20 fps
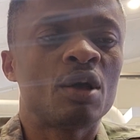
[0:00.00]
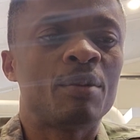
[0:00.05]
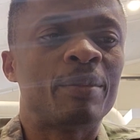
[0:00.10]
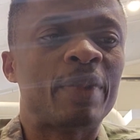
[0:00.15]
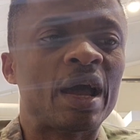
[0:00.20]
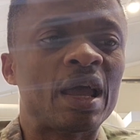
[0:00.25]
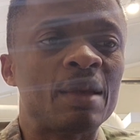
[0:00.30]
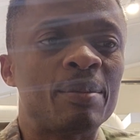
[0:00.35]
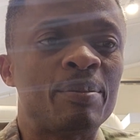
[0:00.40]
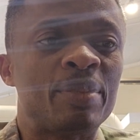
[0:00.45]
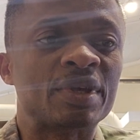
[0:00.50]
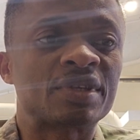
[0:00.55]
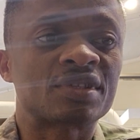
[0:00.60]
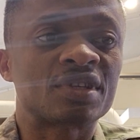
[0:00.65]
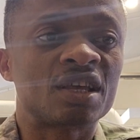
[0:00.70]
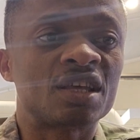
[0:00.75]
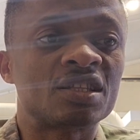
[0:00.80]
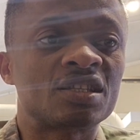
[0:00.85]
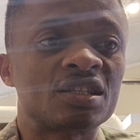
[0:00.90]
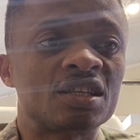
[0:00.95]
by a
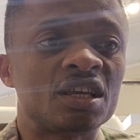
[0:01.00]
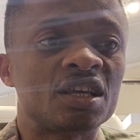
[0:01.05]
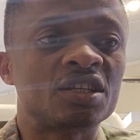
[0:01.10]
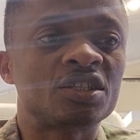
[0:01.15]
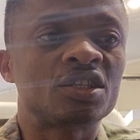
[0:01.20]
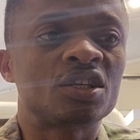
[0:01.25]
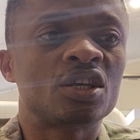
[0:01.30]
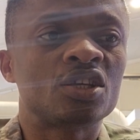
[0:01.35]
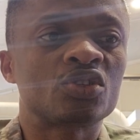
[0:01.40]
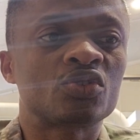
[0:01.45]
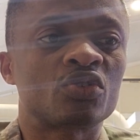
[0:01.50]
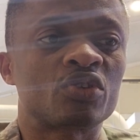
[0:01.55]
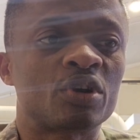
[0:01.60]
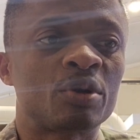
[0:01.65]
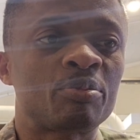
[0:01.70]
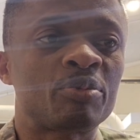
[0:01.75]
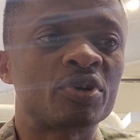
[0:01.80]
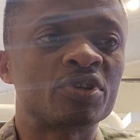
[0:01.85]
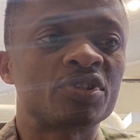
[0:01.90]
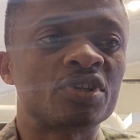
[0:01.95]
percentage to
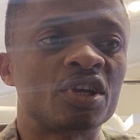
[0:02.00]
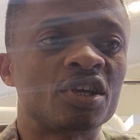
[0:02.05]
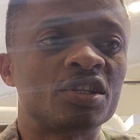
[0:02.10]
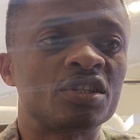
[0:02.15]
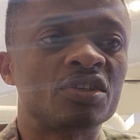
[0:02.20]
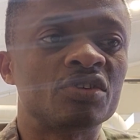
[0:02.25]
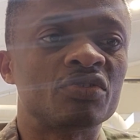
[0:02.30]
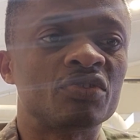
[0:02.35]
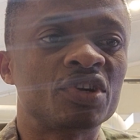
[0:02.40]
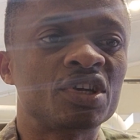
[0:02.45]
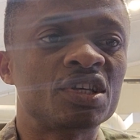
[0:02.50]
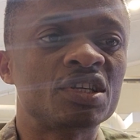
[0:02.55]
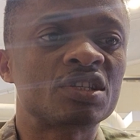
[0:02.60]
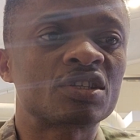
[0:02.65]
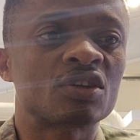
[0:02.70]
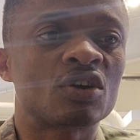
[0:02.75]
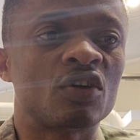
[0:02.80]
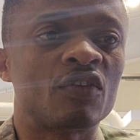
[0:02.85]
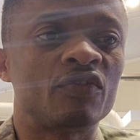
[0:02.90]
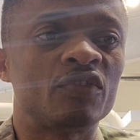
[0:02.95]
represent the
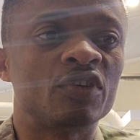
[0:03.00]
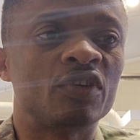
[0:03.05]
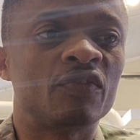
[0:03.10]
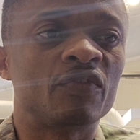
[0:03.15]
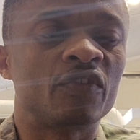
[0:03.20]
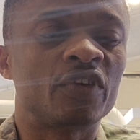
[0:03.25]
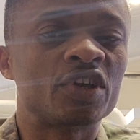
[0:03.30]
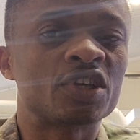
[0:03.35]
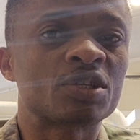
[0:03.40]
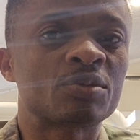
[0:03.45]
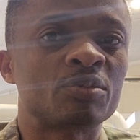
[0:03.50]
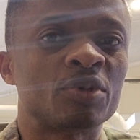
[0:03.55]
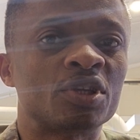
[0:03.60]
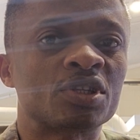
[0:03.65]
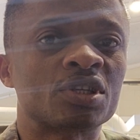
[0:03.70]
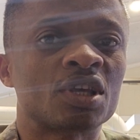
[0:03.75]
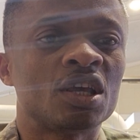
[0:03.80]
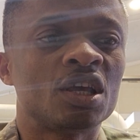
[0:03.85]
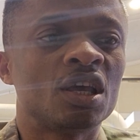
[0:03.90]
risk of the investment.